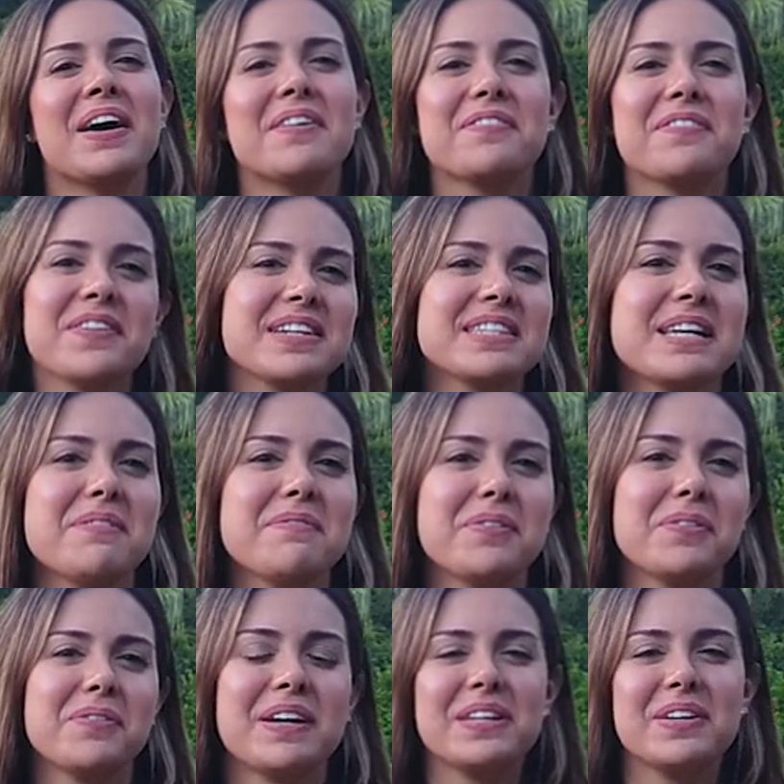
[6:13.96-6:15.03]
For
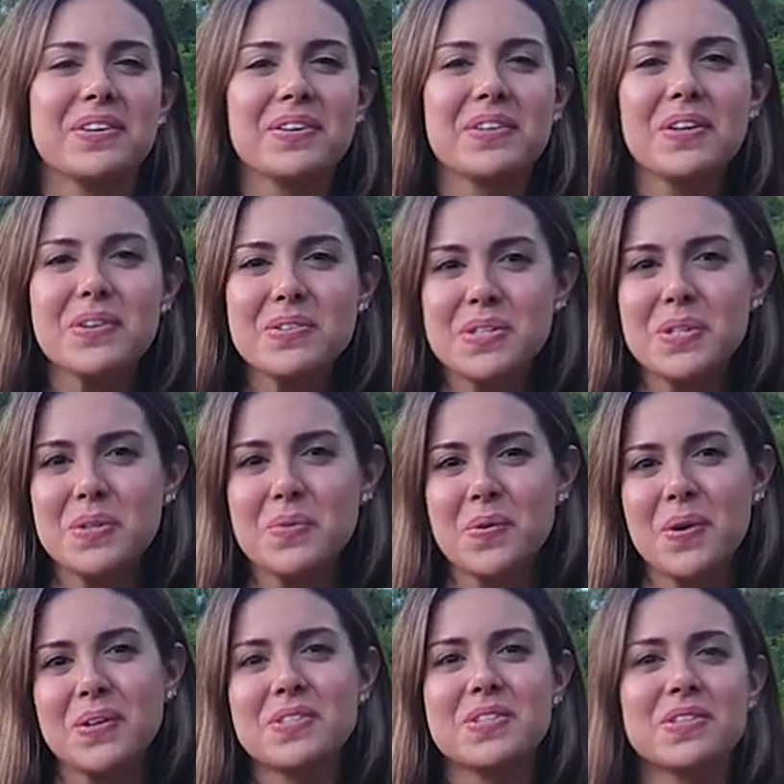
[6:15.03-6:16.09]
example, when you're close to the
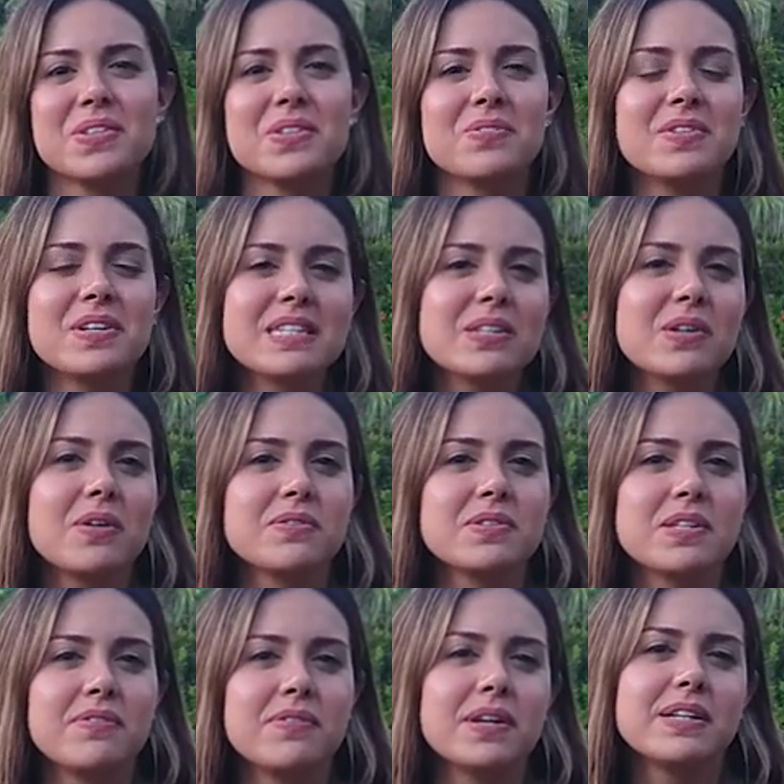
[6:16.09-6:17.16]
water, the risk of
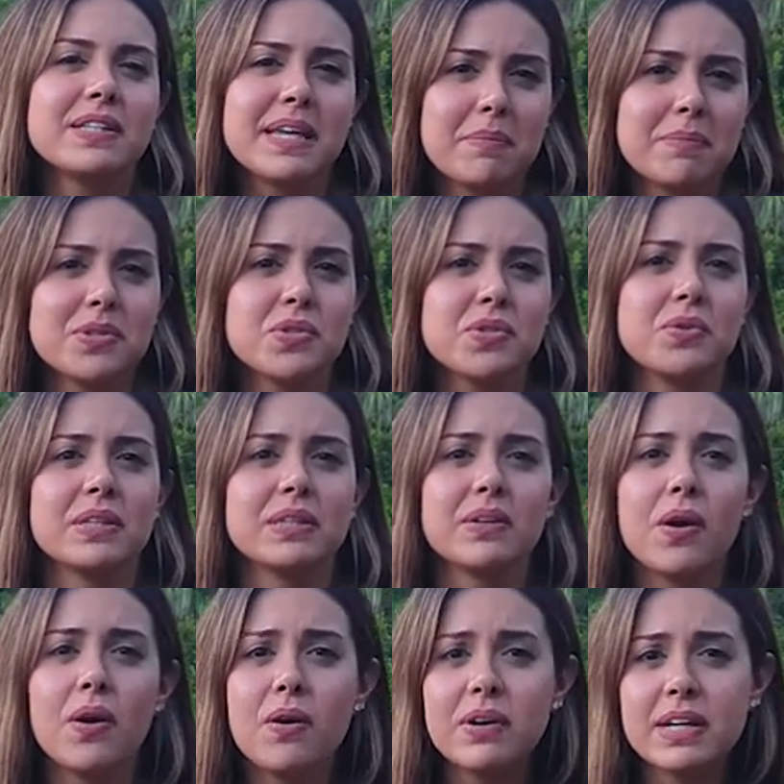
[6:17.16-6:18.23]
severe damage during the
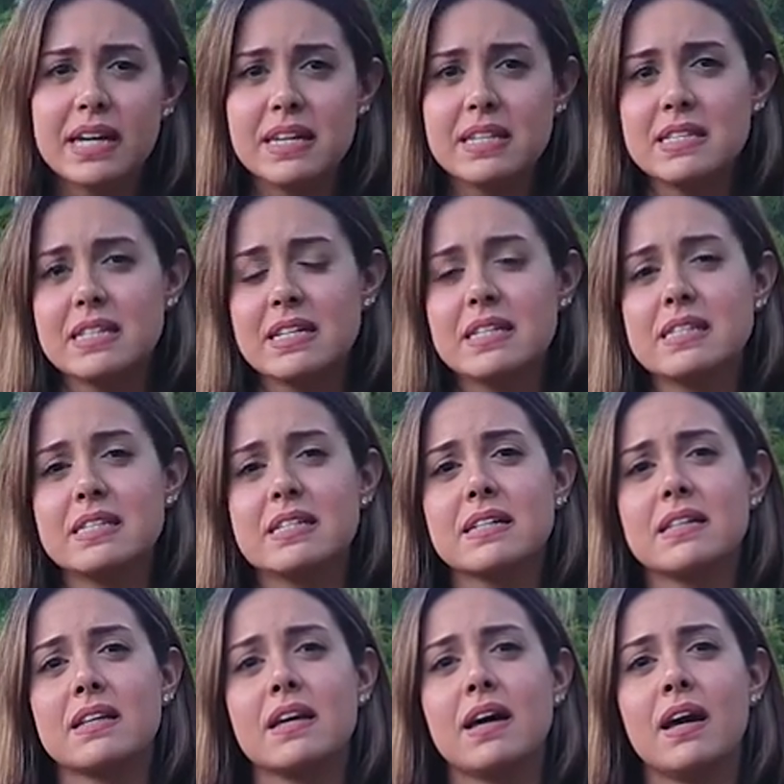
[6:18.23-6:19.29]
hurricane
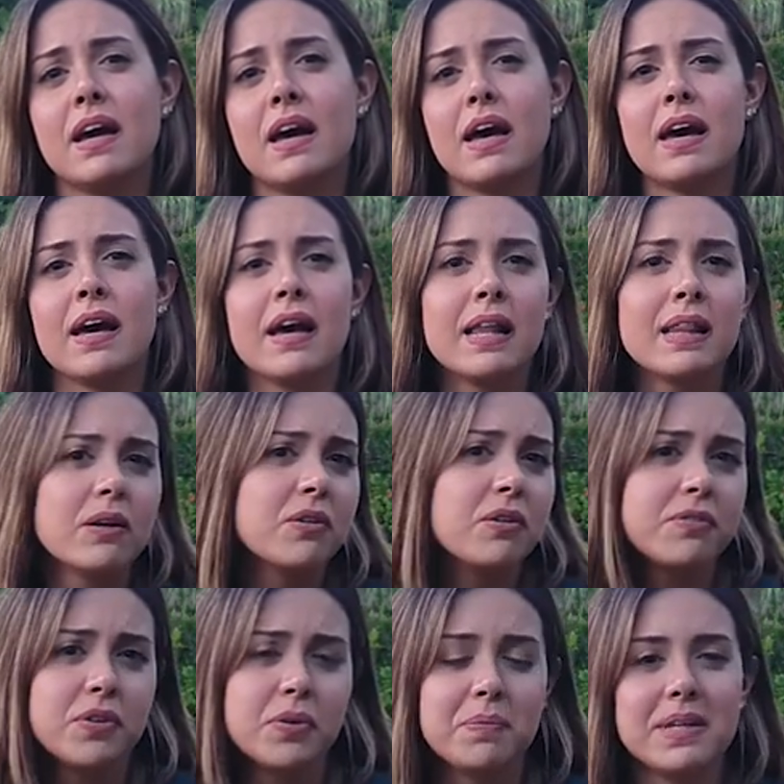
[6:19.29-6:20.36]
season, a lot
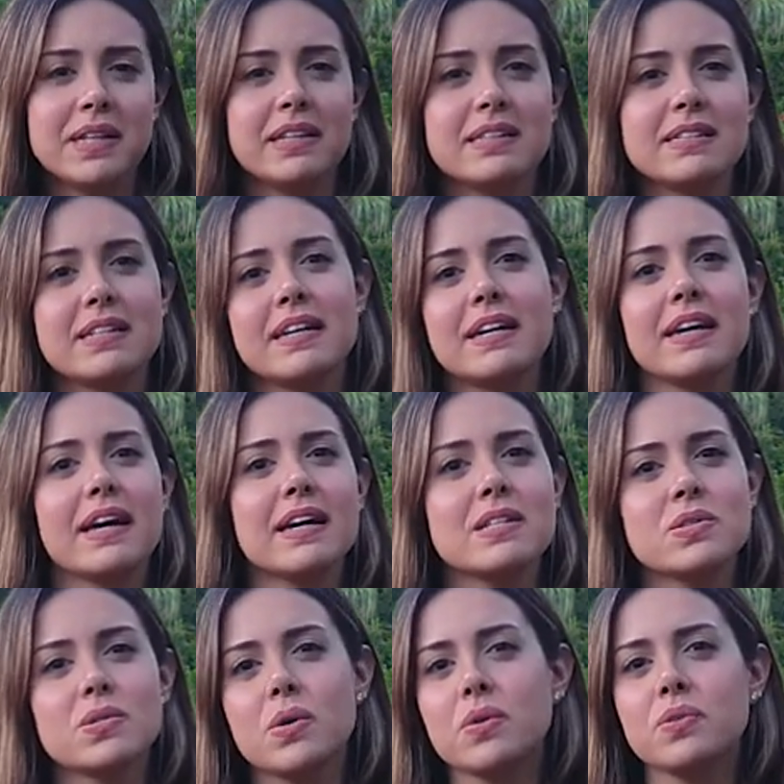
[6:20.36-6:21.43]
of humidity and
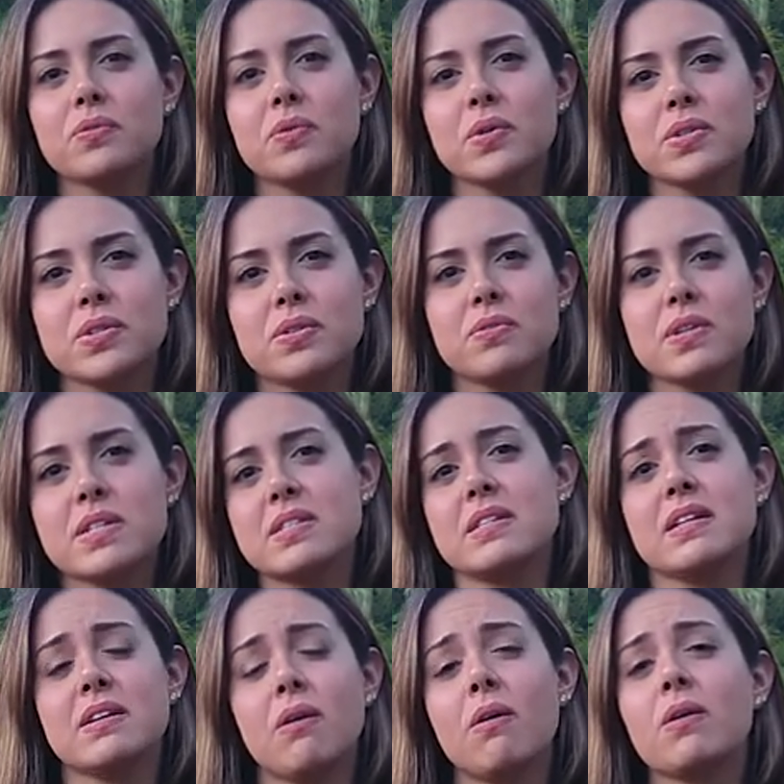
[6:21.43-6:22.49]
salt water
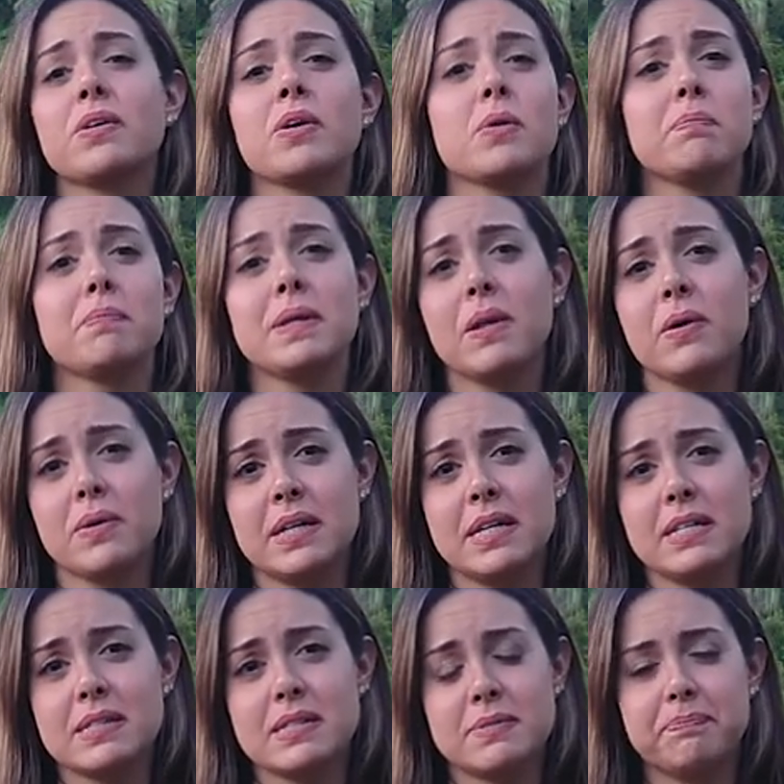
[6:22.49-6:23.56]
rusting all your
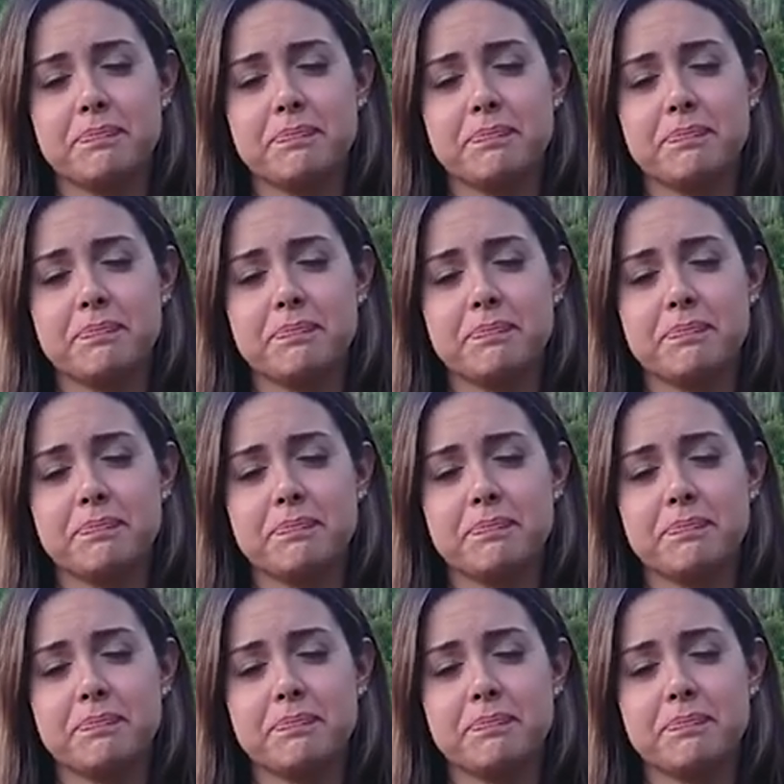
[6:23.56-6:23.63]
belongings.